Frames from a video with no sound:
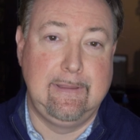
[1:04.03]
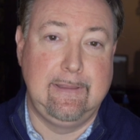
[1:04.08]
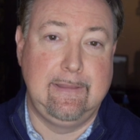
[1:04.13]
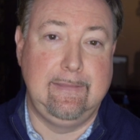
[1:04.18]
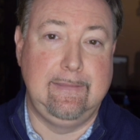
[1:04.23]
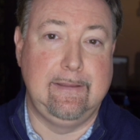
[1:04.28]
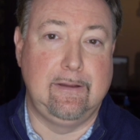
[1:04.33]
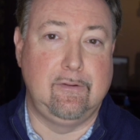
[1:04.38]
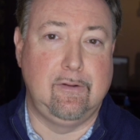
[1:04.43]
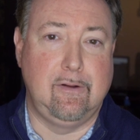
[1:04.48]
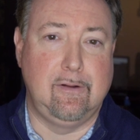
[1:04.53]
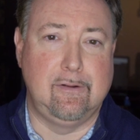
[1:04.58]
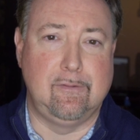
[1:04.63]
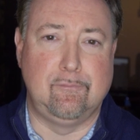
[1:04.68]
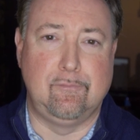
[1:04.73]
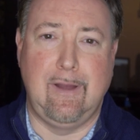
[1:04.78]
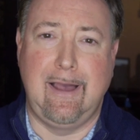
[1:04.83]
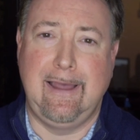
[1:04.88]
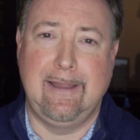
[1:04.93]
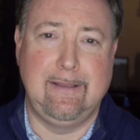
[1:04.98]
There are
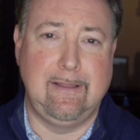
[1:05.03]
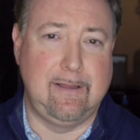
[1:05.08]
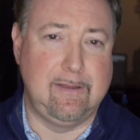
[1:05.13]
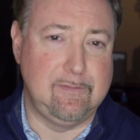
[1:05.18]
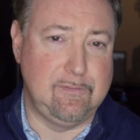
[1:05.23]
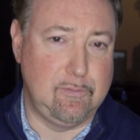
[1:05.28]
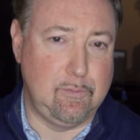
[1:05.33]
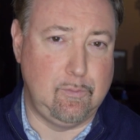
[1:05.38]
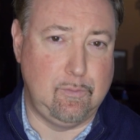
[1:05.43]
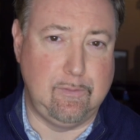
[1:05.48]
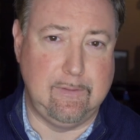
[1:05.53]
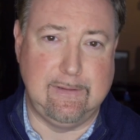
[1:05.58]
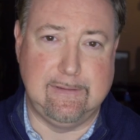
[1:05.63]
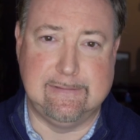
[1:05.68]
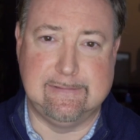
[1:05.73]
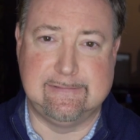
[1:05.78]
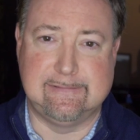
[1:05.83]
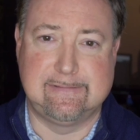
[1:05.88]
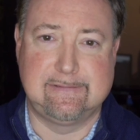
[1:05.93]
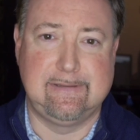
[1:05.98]
ride-on
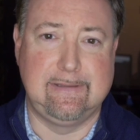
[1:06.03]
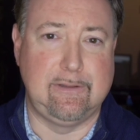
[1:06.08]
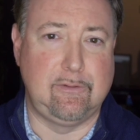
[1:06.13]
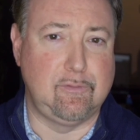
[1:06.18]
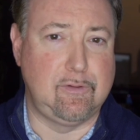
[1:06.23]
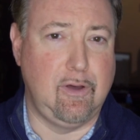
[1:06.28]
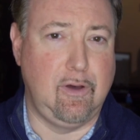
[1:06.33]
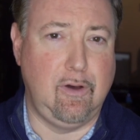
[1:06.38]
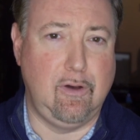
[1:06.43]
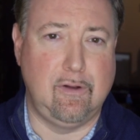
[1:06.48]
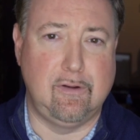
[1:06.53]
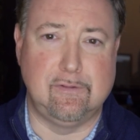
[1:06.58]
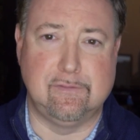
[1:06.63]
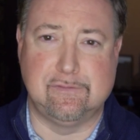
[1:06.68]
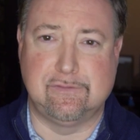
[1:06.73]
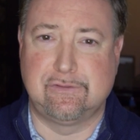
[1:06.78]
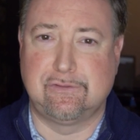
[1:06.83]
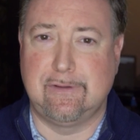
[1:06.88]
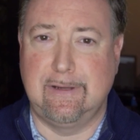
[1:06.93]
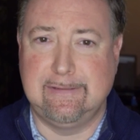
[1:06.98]
toys, little
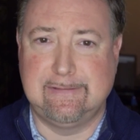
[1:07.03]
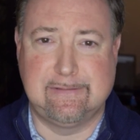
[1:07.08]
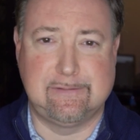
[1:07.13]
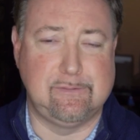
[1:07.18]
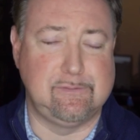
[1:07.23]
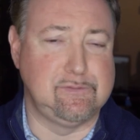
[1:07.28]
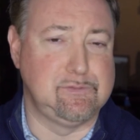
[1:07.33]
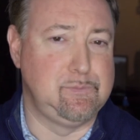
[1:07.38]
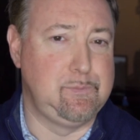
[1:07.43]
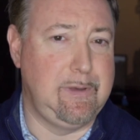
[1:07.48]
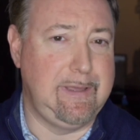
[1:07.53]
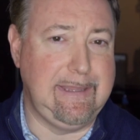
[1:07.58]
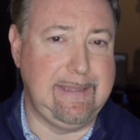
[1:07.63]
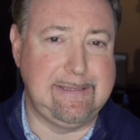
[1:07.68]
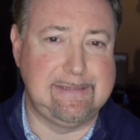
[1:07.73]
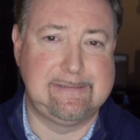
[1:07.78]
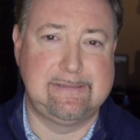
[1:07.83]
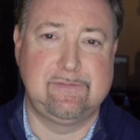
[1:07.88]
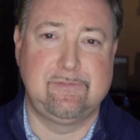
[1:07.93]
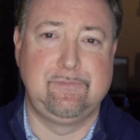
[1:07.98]
cars, tricycles,
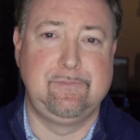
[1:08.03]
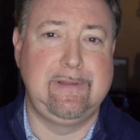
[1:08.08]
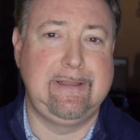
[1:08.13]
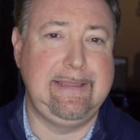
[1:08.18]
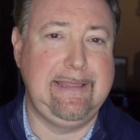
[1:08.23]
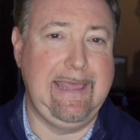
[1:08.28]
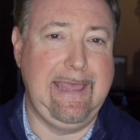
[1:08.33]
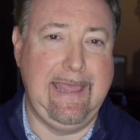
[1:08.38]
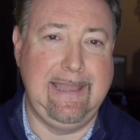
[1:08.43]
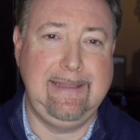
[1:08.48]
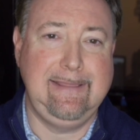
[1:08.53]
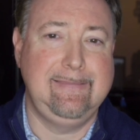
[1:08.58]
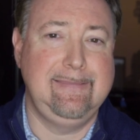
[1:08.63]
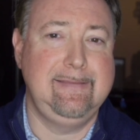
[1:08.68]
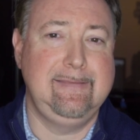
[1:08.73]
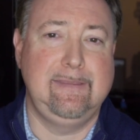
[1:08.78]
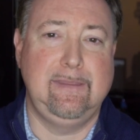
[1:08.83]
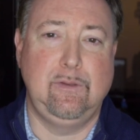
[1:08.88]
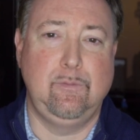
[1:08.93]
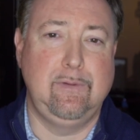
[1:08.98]
bikes, really anything
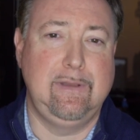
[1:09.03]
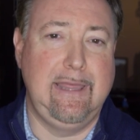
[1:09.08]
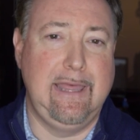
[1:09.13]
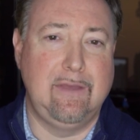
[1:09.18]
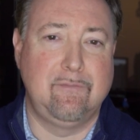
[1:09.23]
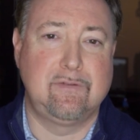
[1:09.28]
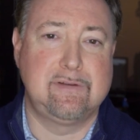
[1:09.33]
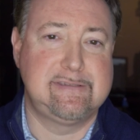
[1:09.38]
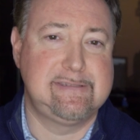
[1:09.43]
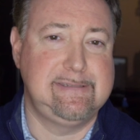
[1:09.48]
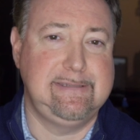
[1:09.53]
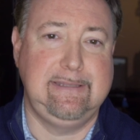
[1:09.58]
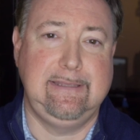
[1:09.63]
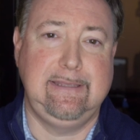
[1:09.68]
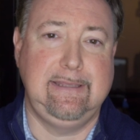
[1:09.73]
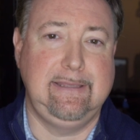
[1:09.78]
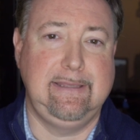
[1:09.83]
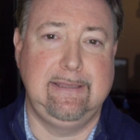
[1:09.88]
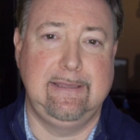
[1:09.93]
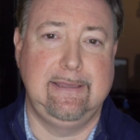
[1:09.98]
that you would ever
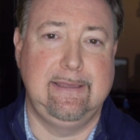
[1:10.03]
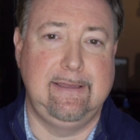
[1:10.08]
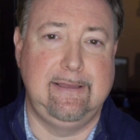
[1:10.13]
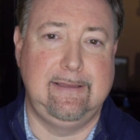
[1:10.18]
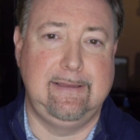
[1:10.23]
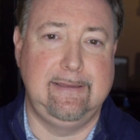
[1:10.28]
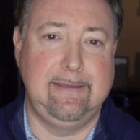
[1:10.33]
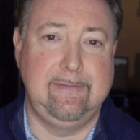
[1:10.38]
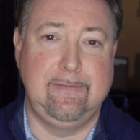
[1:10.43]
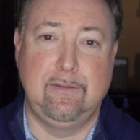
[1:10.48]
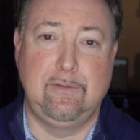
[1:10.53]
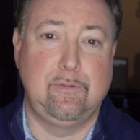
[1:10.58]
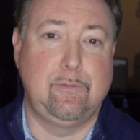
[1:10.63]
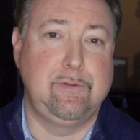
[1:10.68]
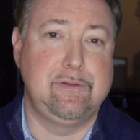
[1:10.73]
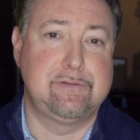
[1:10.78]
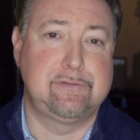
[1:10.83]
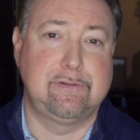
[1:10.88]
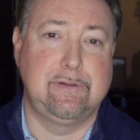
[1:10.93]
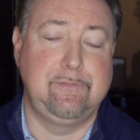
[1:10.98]
see in the toy
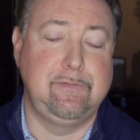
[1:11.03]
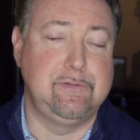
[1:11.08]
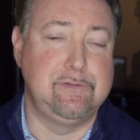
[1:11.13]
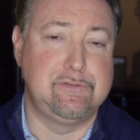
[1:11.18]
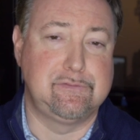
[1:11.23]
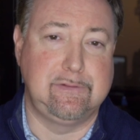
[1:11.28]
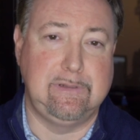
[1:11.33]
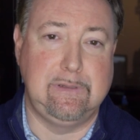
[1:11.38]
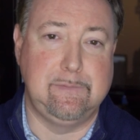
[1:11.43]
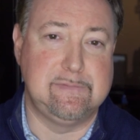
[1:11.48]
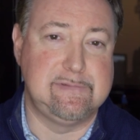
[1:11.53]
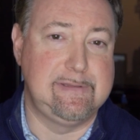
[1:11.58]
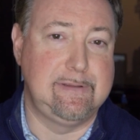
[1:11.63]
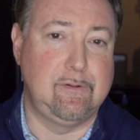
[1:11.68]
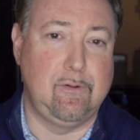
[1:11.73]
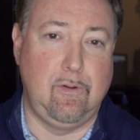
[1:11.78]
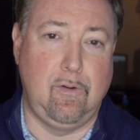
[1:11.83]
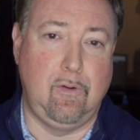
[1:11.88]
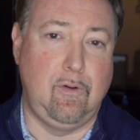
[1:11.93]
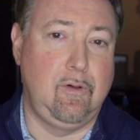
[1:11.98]
store of your dreams, they're
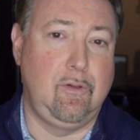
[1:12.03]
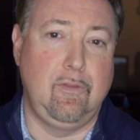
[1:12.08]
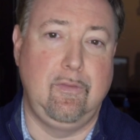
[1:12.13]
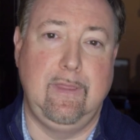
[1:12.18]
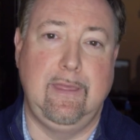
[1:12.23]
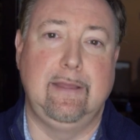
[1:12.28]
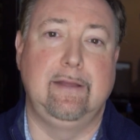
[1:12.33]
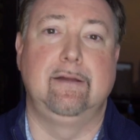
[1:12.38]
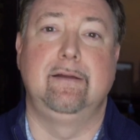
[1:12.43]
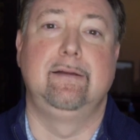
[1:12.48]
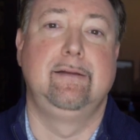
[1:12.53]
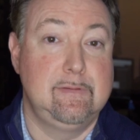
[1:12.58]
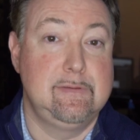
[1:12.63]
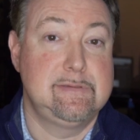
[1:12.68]
all there.